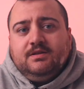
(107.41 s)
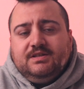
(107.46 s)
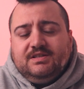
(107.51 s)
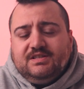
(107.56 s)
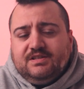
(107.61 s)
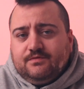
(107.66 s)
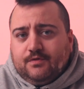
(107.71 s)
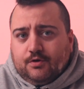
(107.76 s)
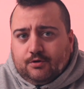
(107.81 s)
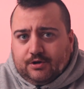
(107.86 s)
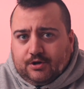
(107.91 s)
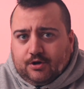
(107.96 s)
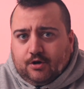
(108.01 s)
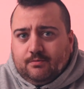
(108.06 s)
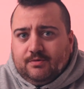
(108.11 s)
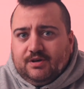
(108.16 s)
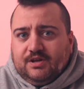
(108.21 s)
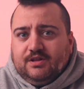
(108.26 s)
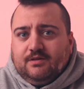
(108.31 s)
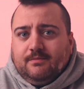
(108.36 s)
This is very
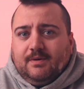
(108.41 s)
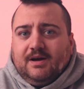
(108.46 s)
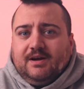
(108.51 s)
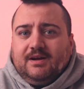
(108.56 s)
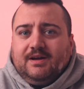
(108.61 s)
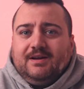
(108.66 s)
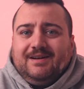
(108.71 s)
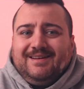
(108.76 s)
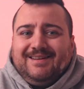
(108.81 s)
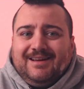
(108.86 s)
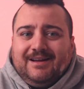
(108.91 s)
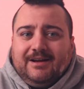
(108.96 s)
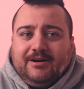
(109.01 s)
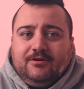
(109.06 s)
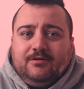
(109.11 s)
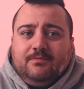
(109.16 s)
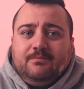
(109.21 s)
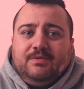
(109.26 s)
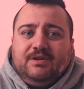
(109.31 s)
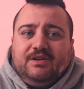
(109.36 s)
common in the market
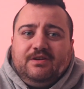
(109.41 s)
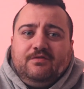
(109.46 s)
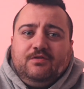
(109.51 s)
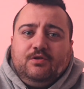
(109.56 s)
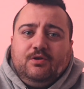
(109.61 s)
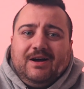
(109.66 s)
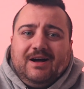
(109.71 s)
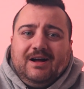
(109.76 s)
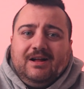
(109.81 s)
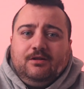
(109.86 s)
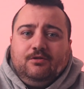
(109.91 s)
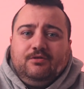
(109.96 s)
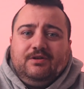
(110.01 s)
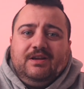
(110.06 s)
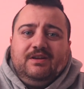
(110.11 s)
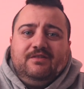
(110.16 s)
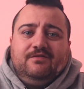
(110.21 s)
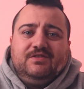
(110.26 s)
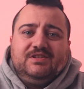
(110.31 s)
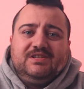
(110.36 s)
now, but if you are
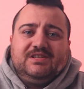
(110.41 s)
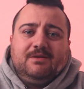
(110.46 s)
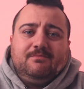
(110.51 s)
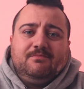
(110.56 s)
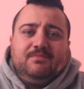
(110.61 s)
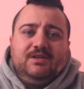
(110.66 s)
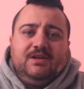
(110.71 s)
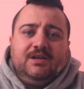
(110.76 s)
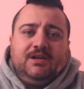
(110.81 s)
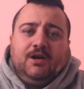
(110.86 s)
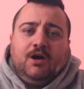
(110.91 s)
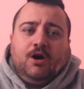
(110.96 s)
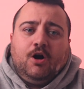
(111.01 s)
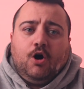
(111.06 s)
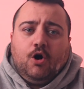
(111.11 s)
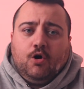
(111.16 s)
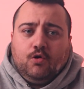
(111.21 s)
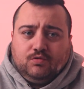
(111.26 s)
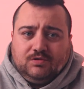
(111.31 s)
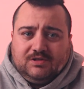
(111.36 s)
looking for something
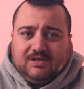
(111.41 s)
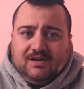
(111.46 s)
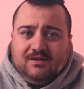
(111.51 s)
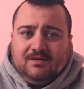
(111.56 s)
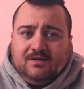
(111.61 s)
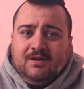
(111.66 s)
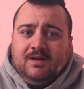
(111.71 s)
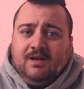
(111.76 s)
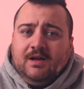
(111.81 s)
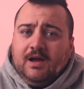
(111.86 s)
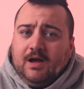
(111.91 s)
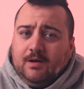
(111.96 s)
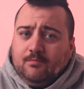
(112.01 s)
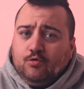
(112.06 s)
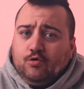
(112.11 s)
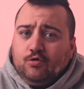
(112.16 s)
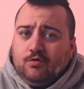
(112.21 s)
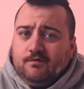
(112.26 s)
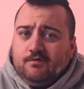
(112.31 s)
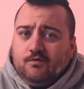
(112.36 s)
older and
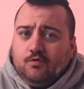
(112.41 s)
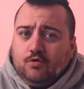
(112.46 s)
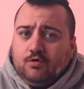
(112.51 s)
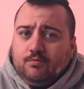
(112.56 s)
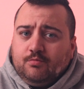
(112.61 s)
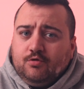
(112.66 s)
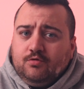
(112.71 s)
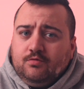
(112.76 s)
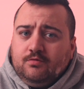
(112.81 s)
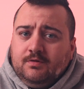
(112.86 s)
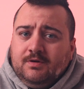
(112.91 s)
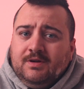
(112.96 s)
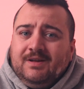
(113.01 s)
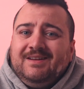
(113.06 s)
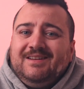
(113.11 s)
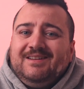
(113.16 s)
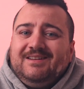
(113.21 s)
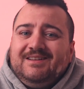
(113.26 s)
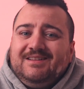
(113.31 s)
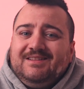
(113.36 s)
more affordable,
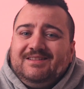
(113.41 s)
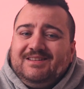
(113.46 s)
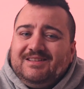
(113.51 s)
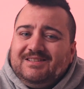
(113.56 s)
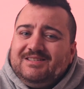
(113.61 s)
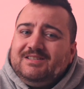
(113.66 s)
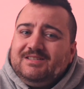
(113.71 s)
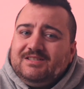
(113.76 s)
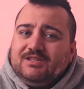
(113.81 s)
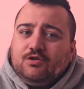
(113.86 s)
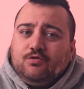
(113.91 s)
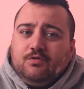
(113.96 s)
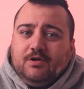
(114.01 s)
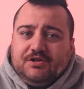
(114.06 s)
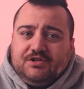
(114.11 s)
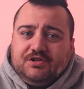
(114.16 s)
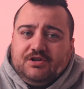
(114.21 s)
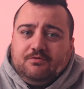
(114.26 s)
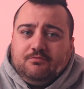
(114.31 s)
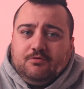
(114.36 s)
this is a
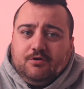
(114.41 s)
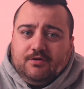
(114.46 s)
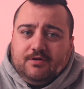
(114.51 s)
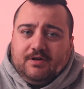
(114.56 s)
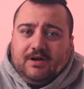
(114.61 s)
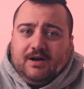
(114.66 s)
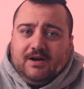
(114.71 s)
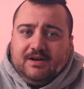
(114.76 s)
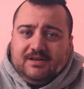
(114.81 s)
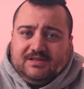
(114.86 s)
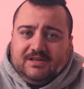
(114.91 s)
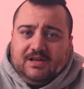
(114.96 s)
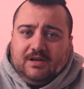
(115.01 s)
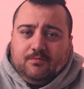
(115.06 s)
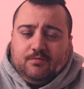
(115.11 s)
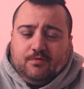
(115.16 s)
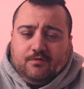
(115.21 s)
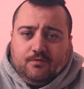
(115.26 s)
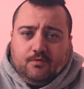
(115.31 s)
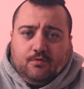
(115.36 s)
question worth asking
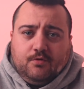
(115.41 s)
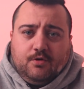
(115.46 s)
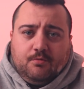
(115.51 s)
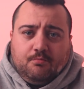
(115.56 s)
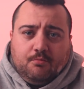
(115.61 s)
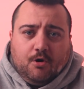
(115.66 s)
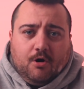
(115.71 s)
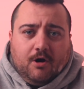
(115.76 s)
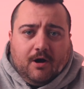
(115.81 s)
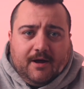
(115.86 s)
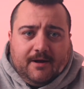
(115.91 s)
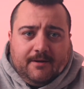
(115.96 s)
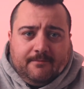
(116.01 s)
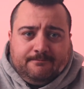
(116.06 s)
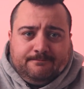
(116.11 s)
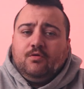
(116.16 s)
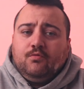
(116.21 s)
before you buy.